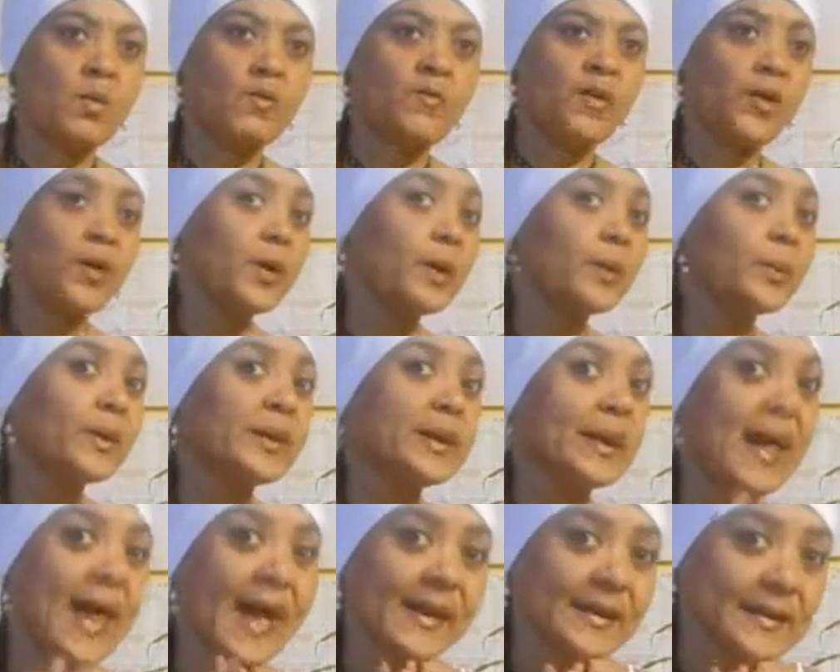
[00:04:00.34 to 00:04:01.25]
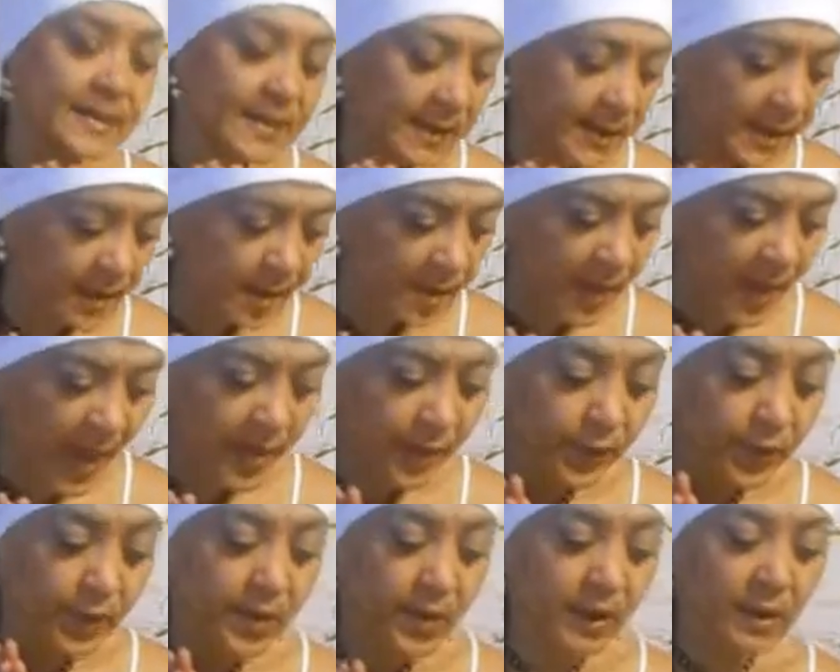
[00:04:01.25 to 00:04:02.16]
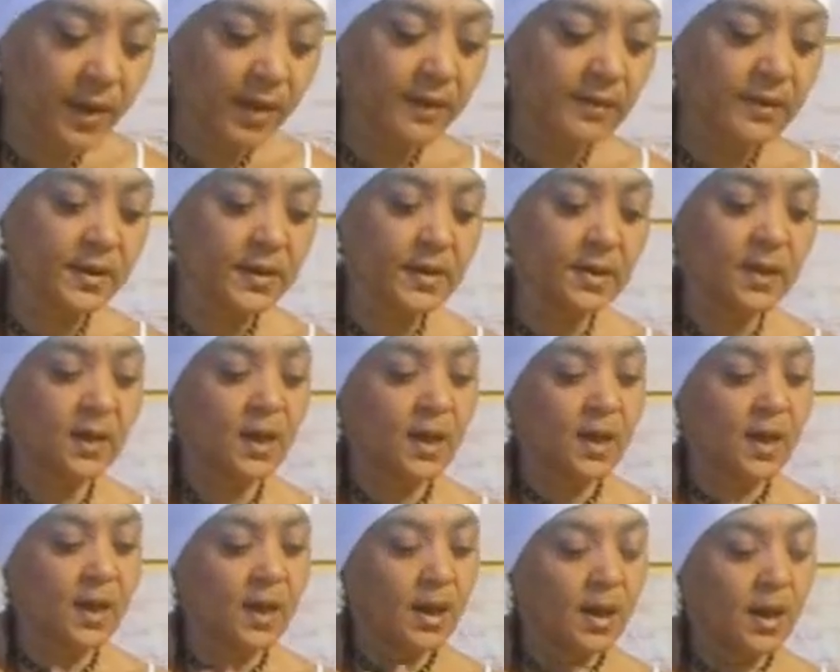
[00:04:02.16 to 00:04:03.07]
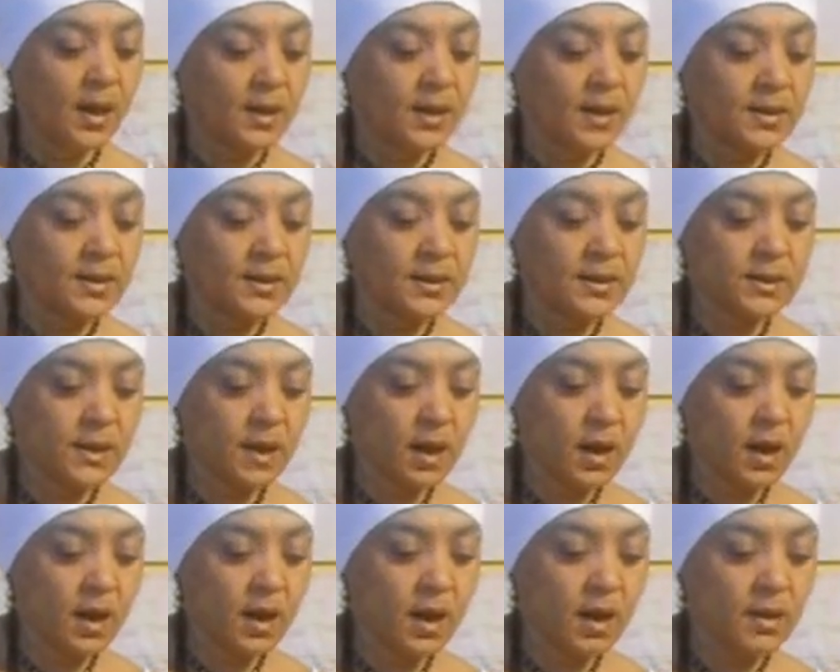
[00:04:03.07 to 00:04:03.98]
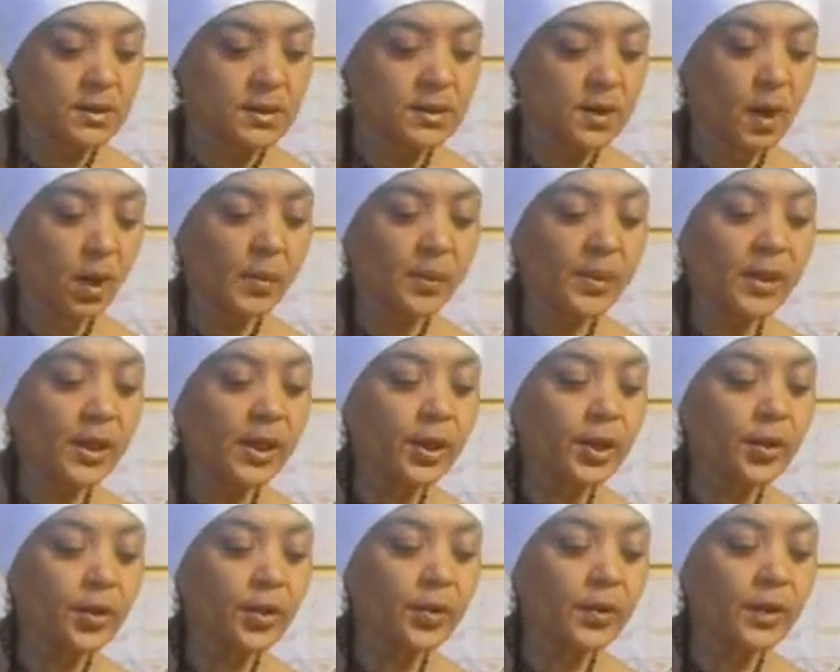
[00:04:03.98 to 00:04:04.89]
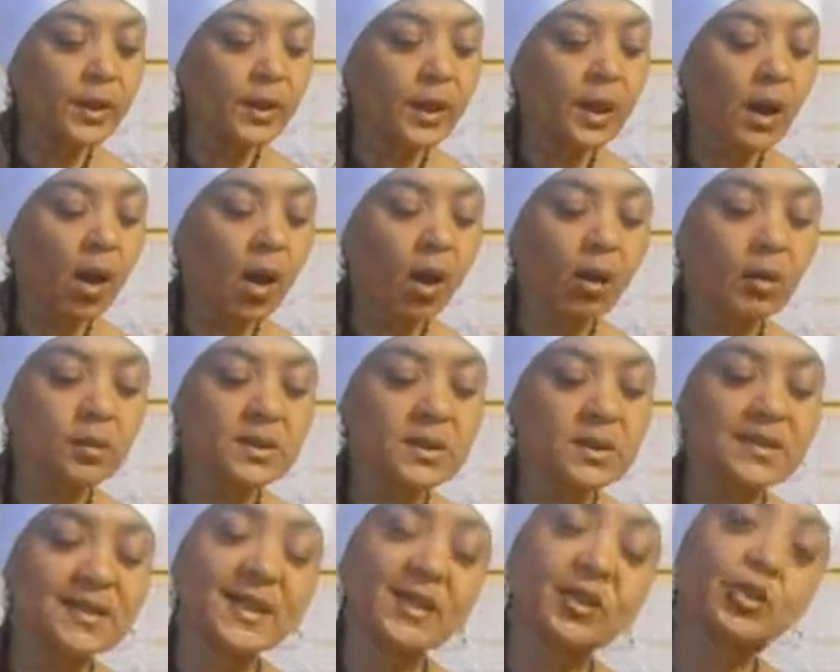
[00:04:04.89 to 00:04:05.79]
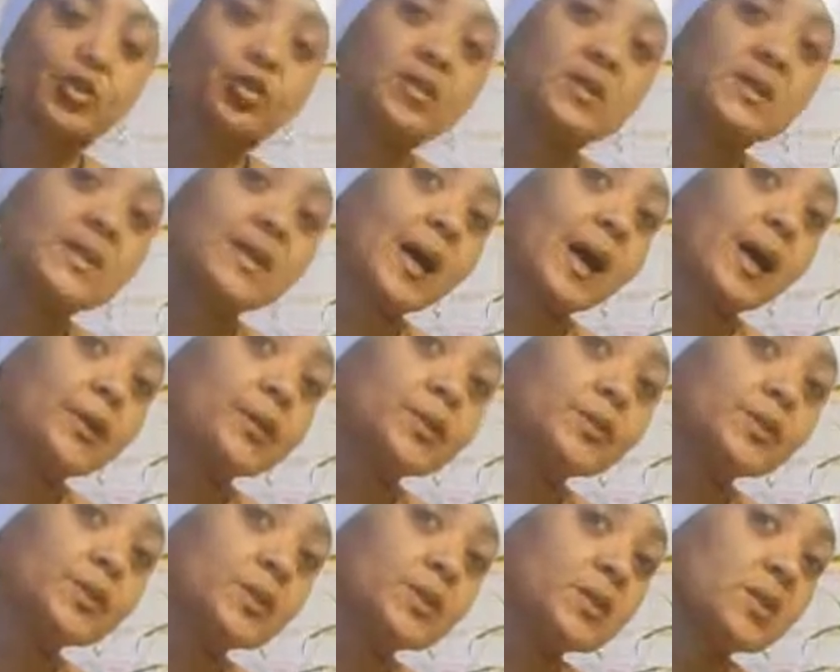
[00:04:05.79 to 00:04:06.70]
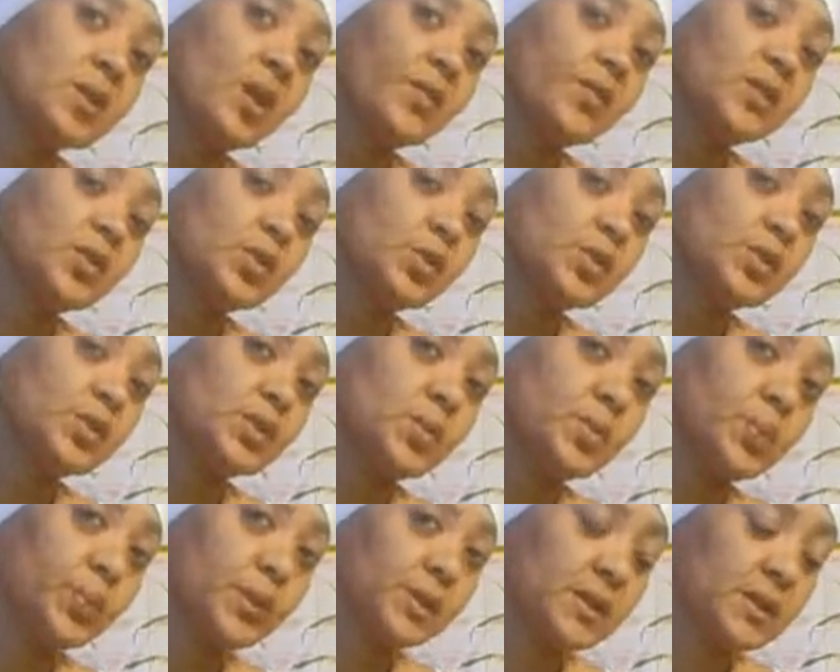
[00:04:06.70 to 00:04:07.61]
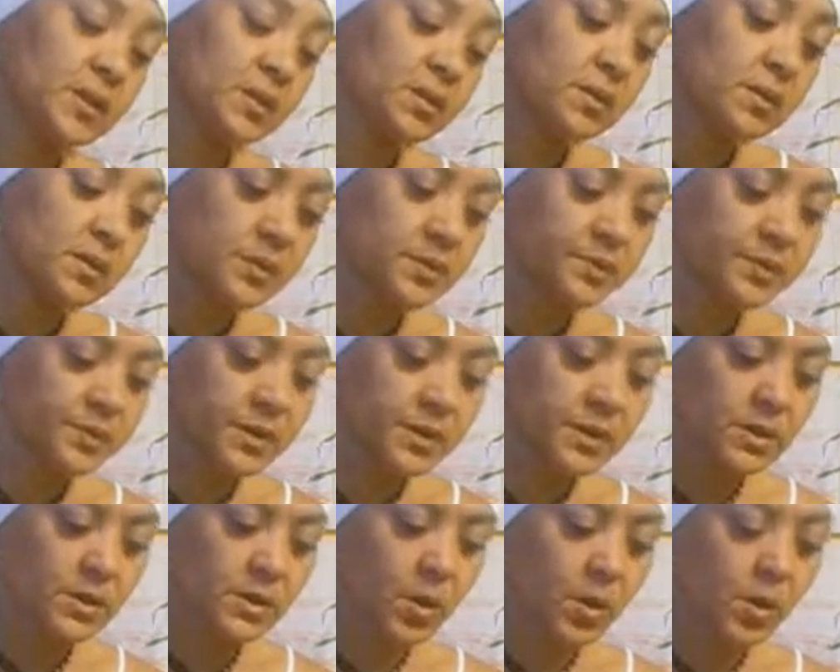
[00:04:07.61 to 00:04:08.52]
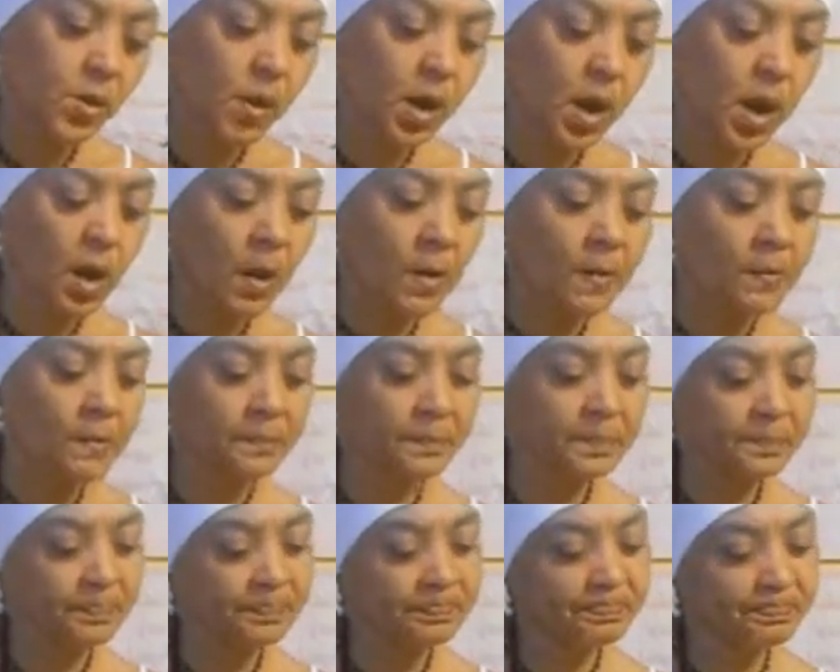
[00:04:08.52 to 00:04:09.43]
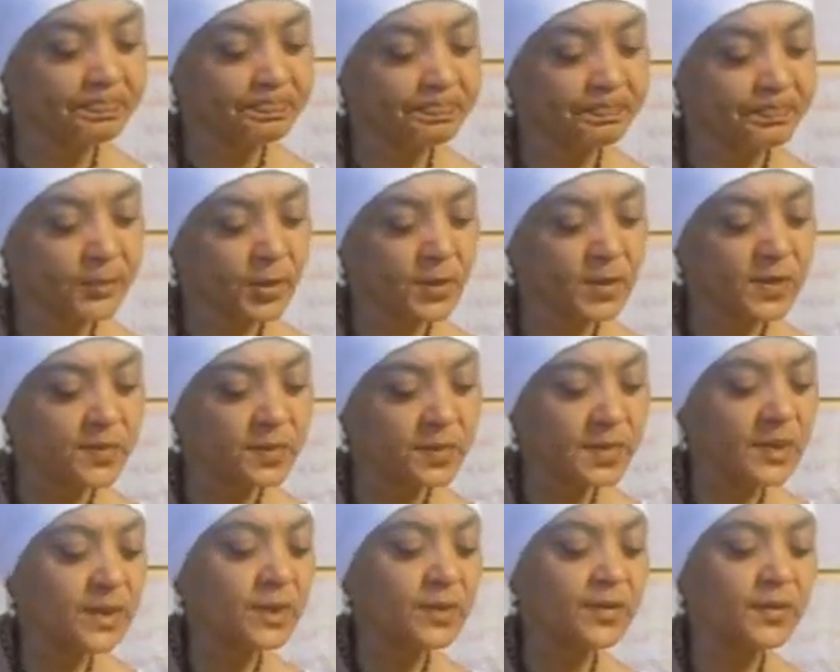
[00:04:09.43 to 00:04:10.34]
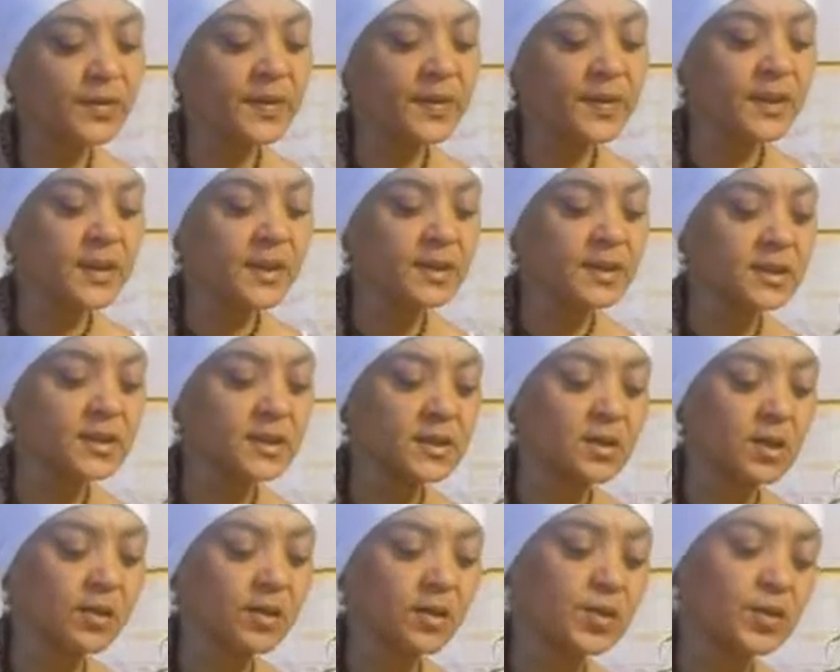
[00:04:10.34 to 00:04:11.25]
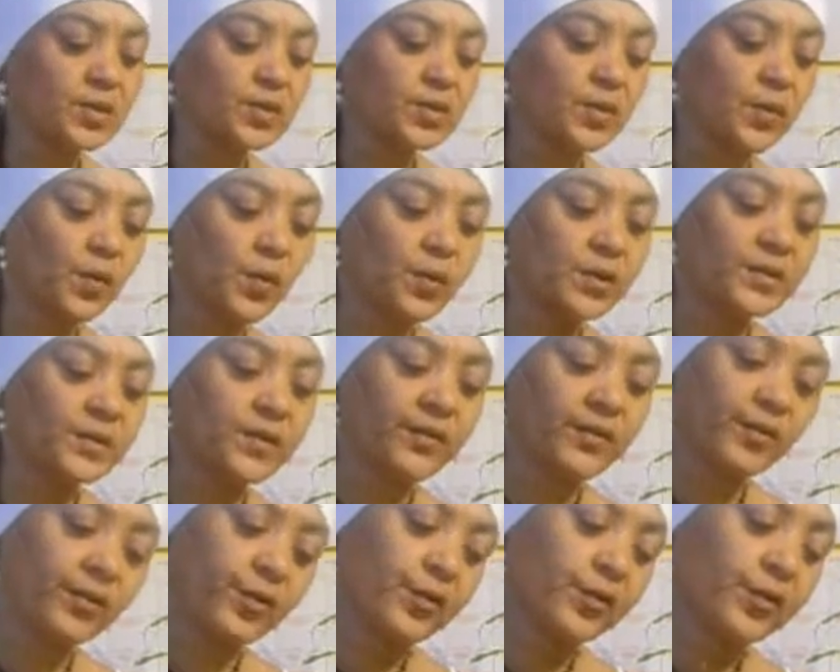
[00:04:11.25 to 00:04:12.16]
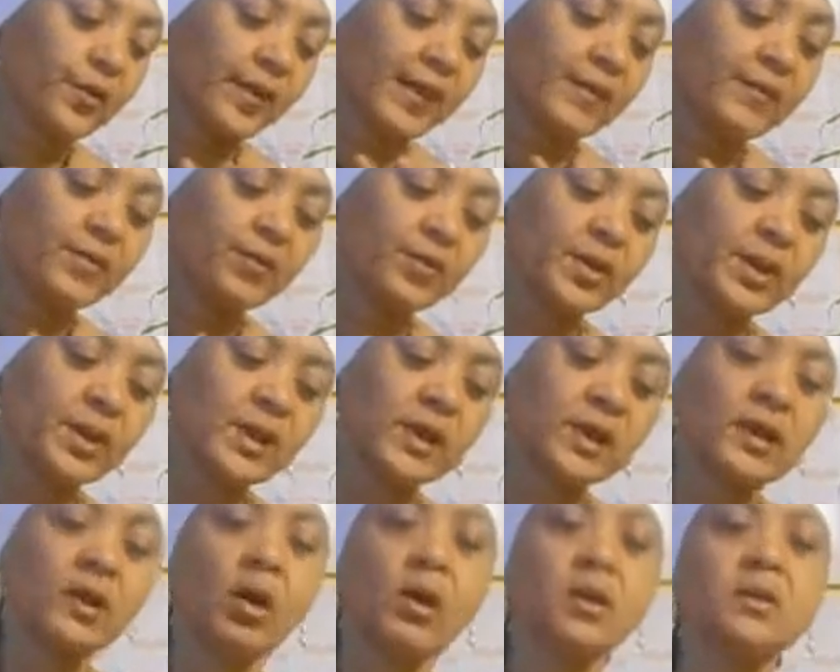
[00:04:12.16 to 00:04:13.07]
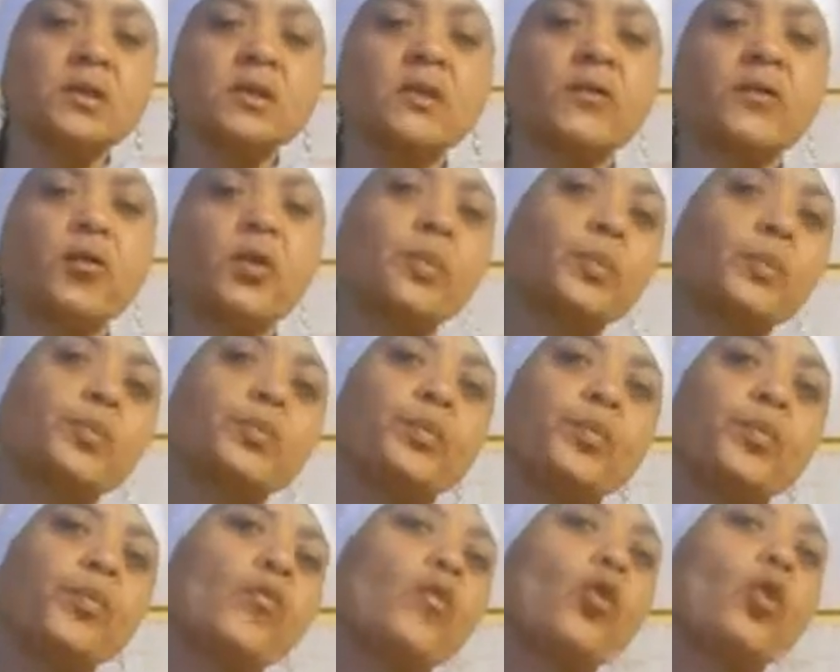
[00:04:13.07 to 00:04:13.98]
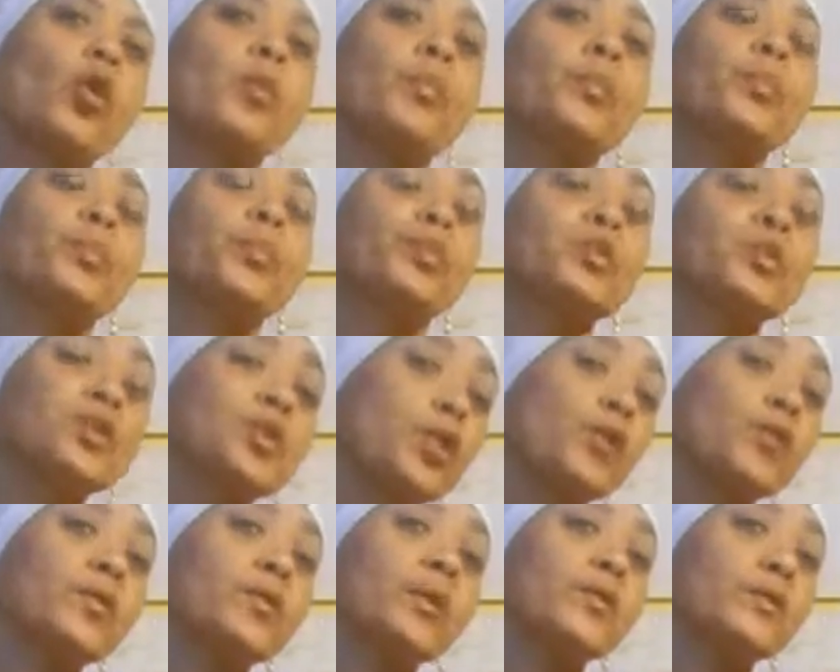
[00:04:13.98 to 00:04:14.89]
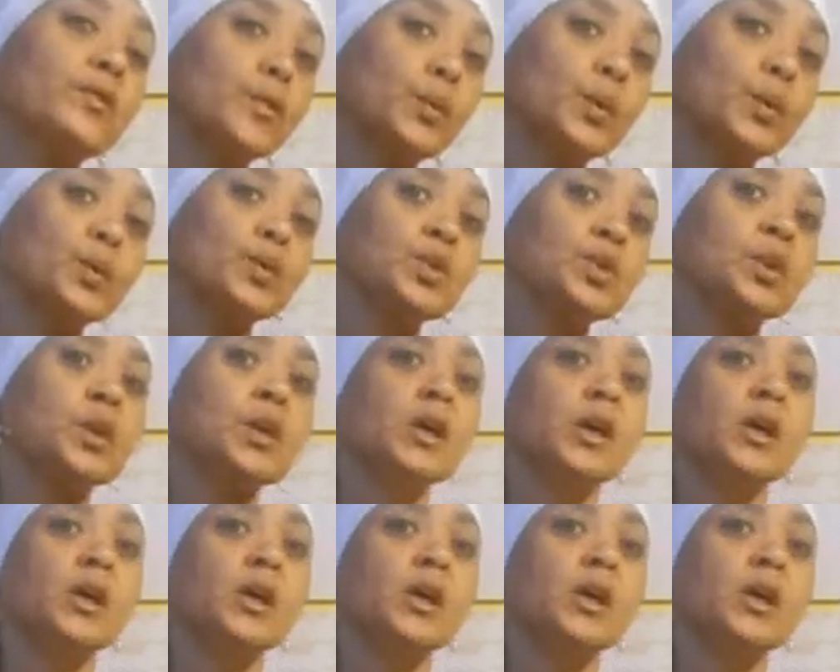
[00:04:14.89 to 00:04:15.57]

Very relaxing in the bath. You're going to love it. It's saltpeter halts sexual desires and it's often used in prisons. So there's many different things that salt is used for flavoring and also for preserving foods.